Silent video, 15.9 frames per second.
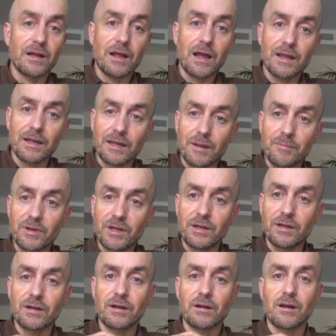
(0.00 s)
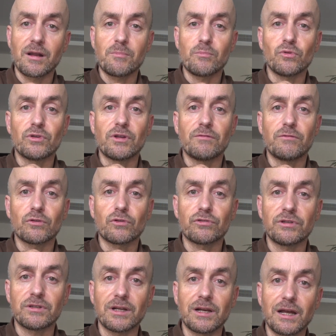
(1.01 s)
I came here and I put the photos
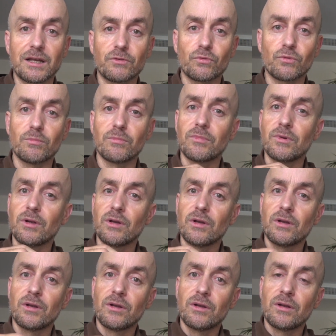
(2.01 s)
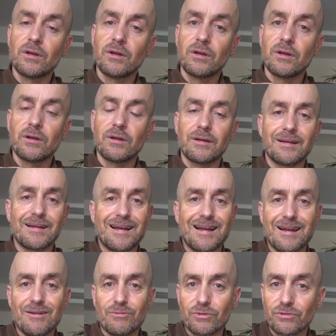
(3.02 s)
in the Lightroom,
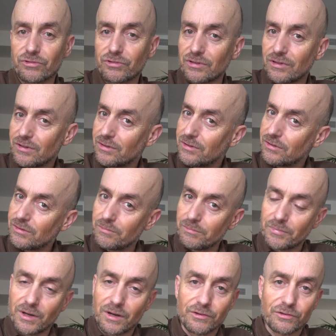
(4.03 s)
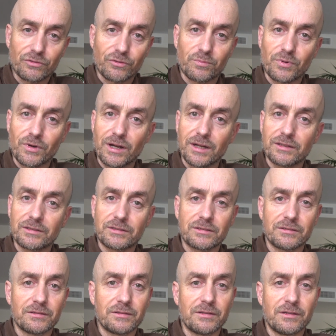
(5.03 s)
I was very
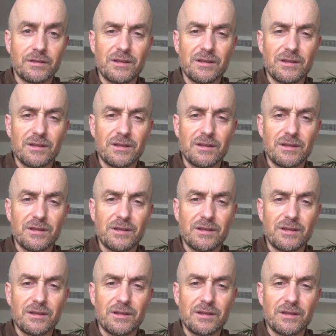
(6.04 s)
surprised.